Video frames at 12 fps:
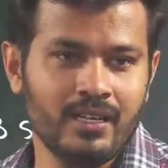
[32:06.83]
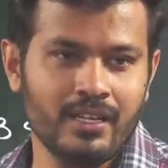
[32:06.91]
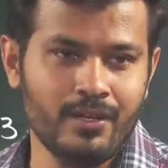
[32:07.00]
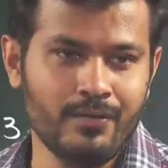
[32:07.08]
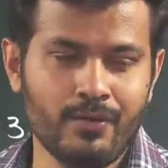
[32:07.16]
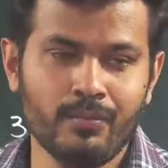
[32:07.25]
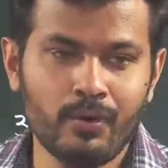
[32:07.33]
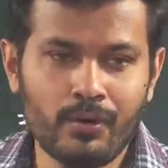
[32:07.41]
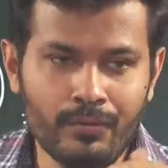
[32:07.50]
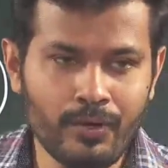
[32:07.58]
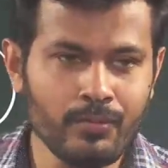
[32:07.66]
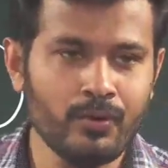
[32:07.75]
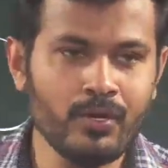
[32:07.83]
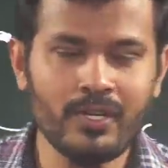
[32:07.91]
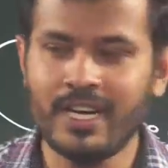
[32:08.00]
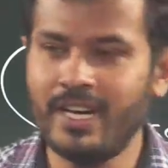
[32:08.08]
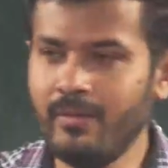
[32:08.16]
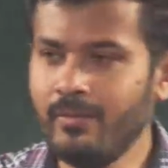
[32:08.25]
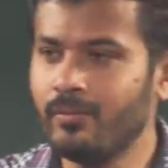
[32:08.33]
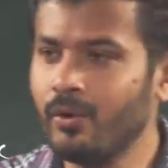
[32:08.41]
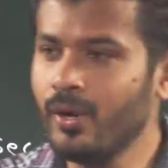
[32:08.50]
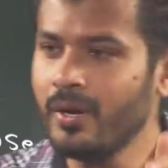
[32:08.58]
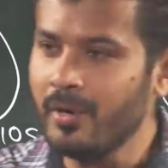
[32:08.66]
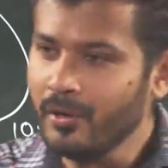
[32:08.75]
If you blow for more time, more
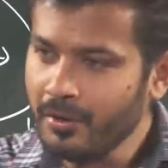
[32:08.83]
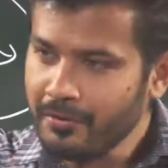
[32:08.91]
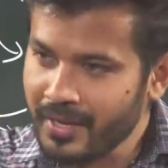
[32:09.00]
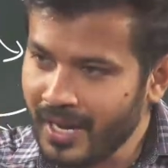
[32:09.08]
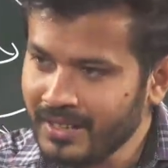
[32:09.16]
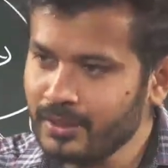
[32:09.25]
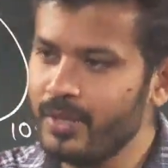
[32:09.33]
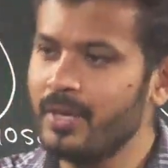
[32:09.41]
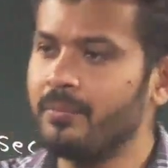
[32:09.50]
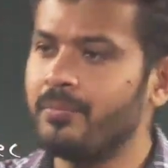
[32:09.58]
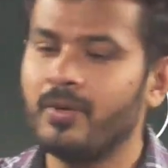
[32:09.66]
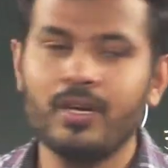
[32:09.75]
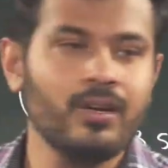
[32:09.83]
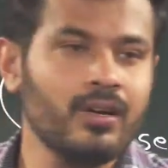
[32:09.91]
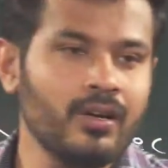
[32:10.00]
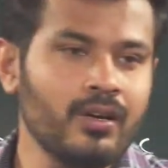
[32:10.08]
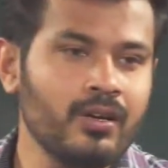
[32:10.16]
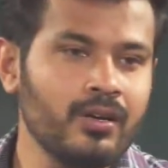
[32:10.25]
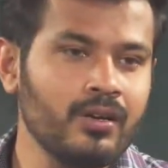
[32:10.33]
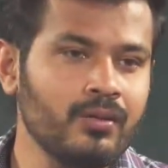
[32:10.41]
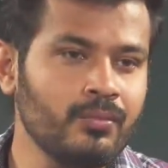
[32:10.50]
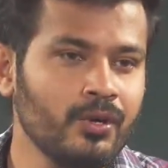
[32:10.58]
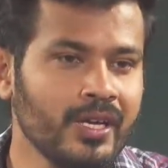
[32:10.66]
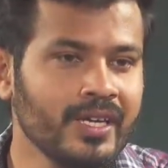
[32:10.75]
amount of gas you are
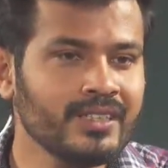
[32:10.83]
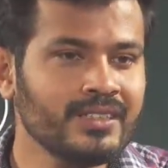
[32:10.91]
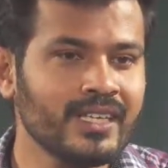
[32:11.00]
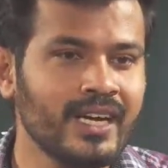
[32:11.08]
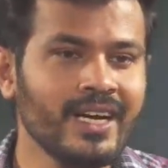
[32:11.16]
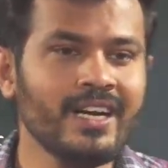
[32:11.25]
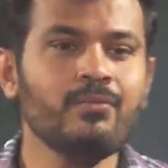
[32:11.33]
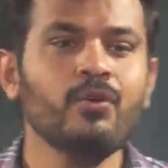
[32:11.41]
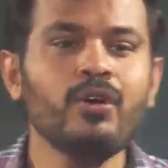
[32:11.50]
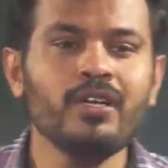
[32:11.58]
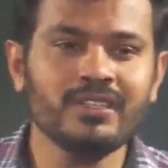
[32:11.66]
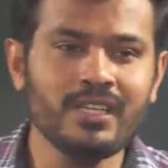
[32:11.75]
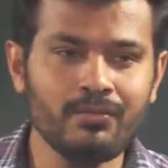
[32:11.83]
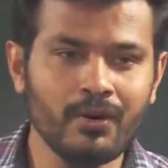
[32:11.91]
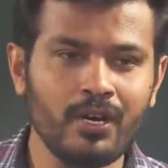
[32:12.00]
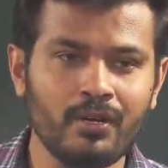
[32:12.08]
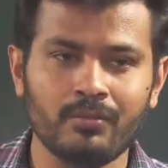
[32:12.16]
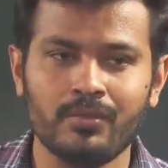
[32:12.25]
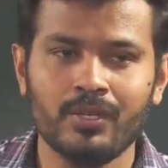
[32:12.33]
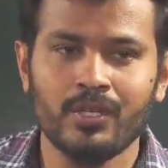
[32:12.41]
putting inside, and more is the volume.